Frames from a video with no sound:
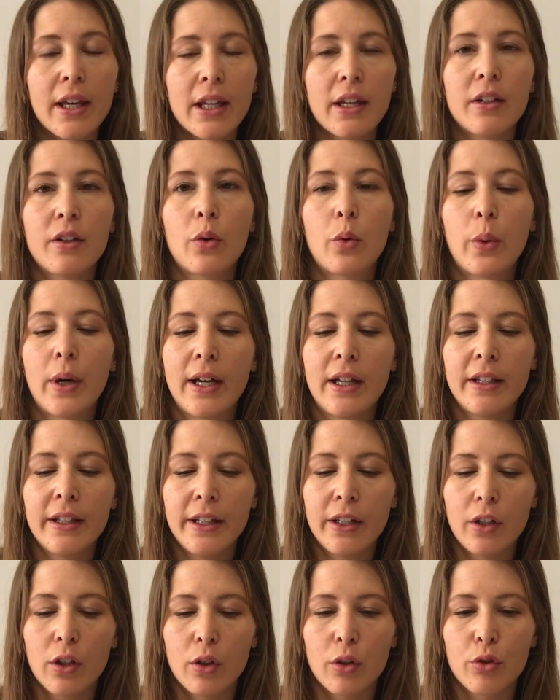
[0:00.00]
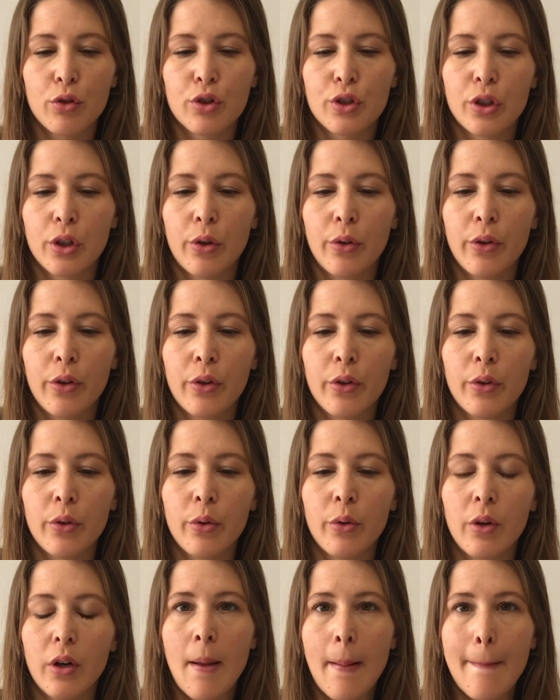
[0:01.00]
I can quickly go show
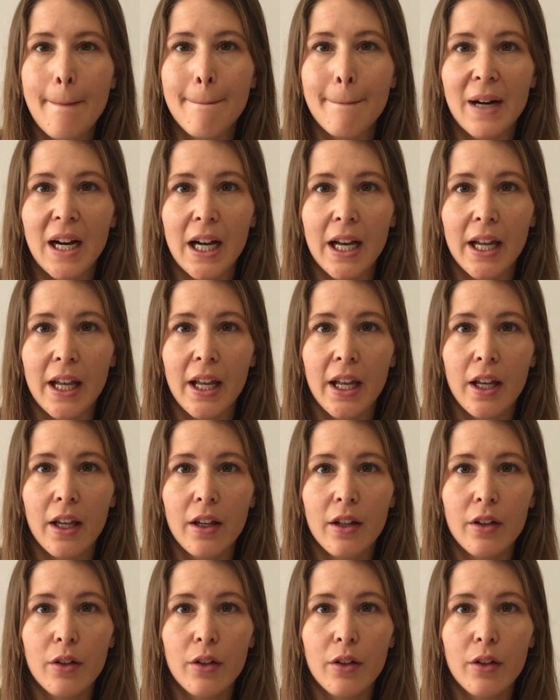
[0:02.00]
you my